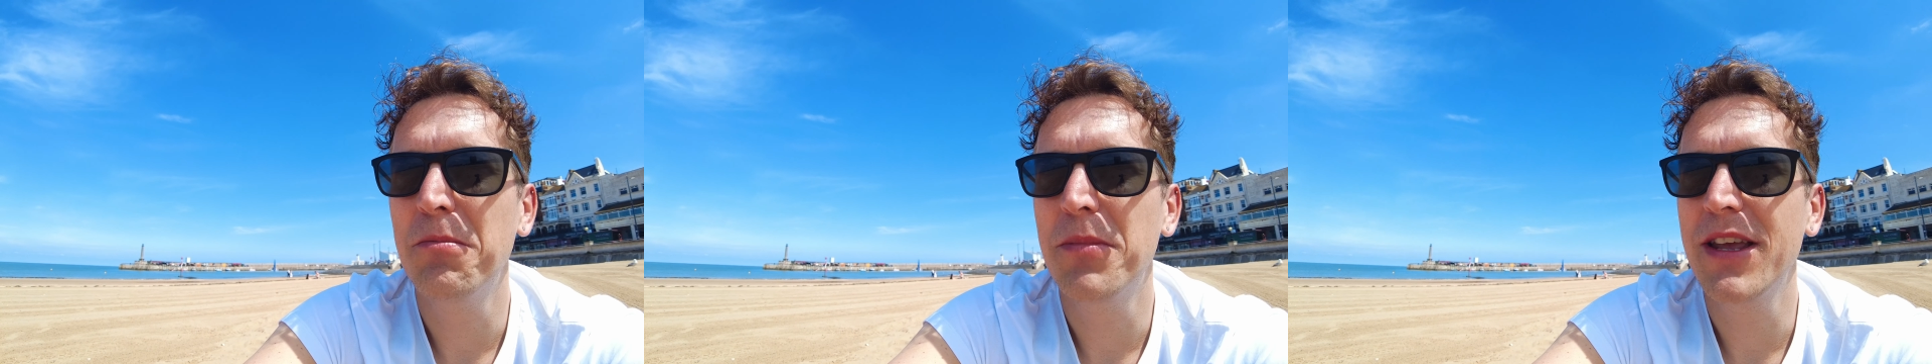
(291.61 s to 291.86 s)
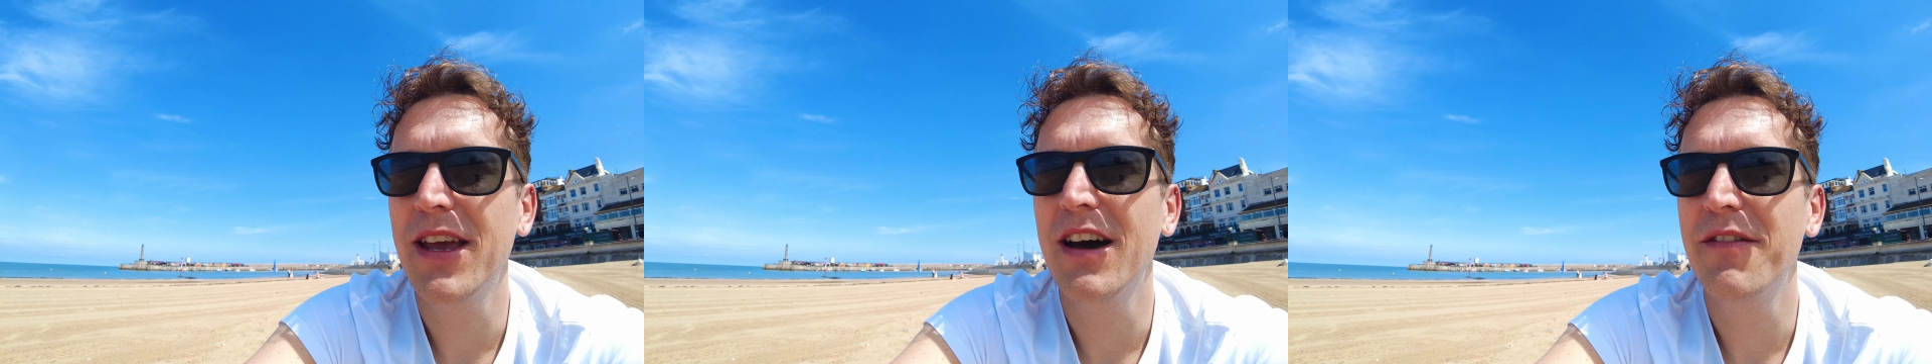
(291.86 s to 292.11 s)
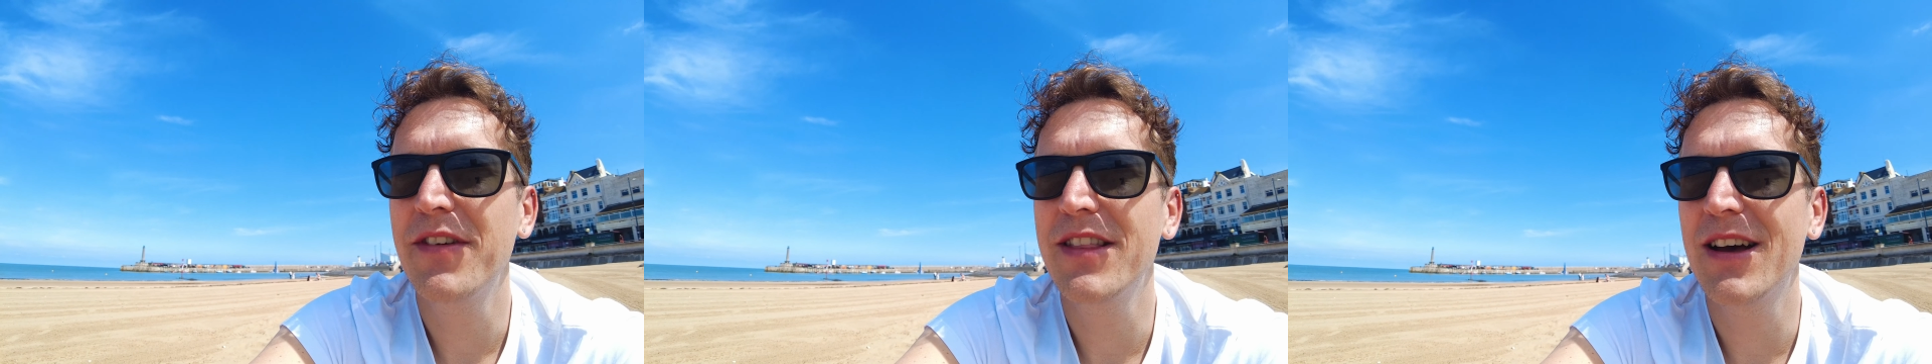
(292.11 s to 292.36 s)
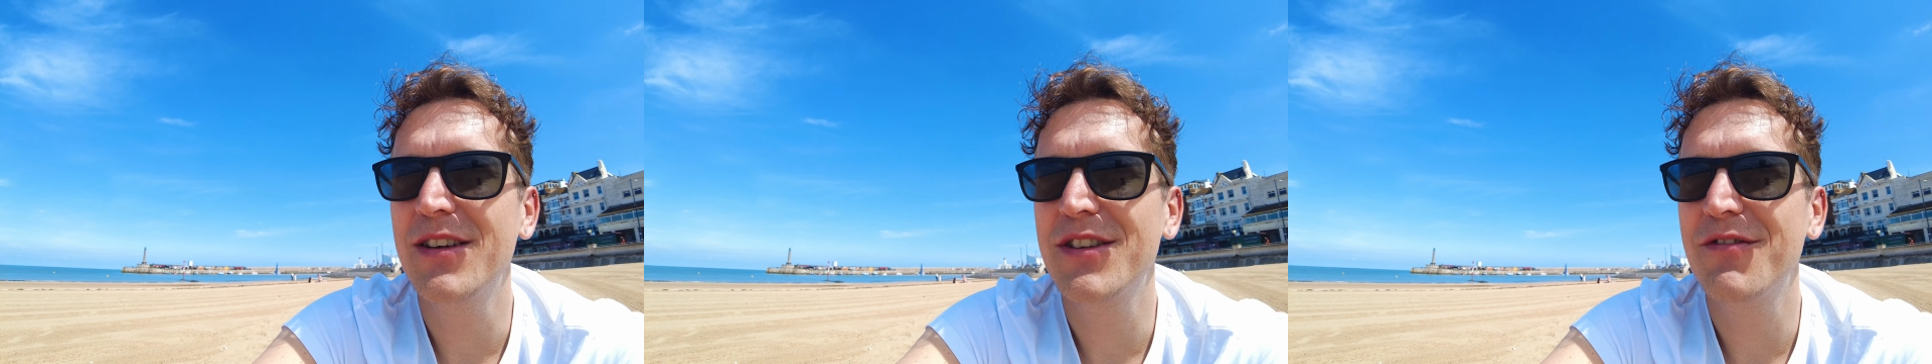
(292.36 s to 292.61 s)
but yeah, I think
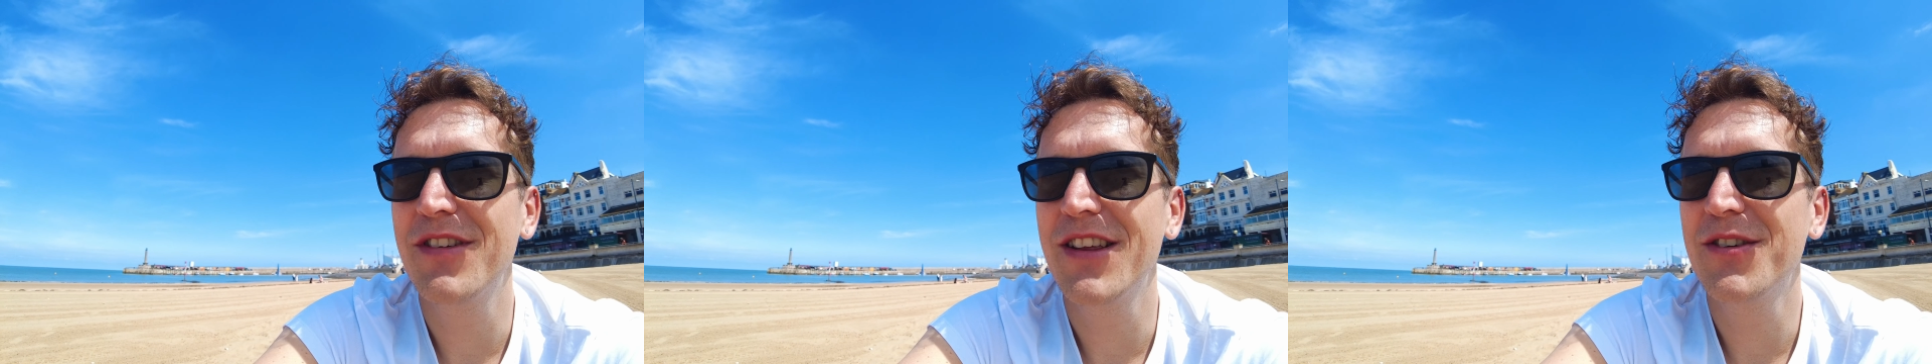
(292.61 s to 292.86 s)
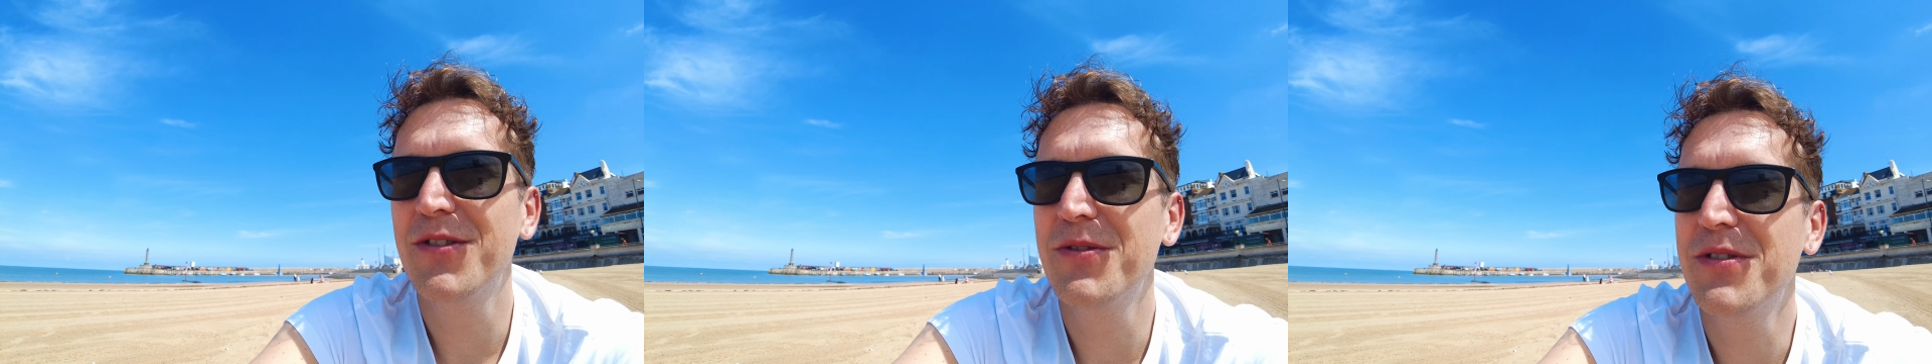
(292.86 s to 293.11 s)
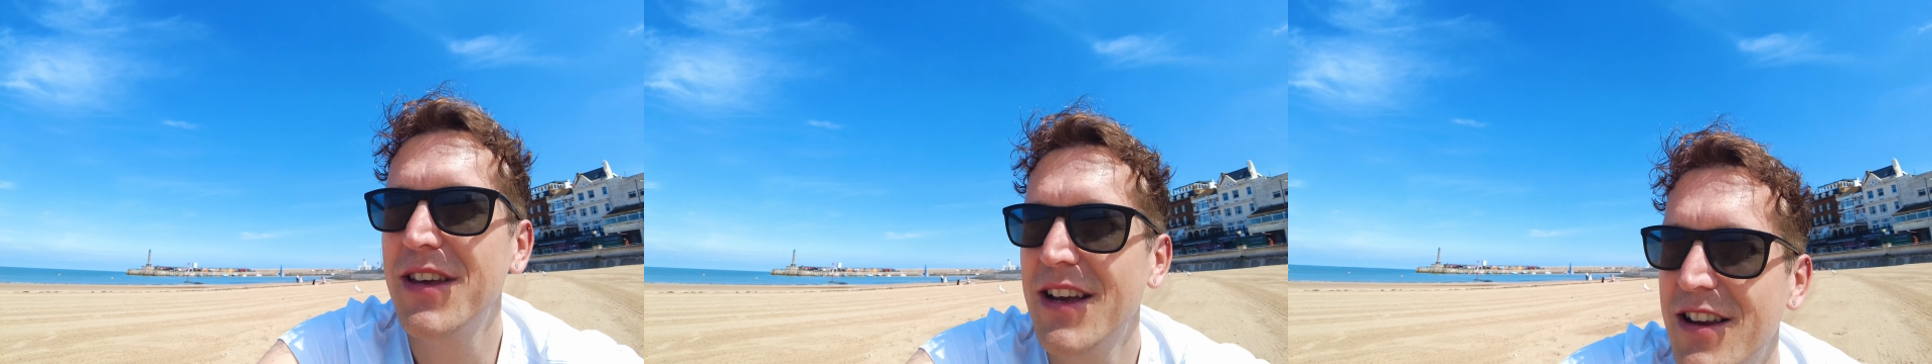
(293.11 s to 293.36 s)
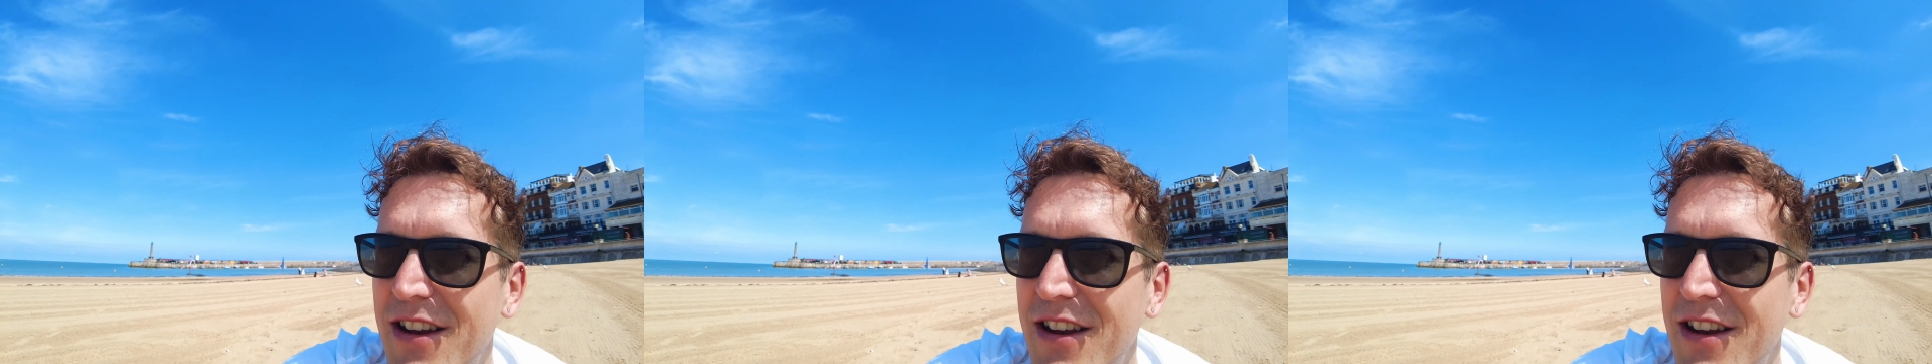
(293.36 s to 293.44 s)
that's a really cool thing.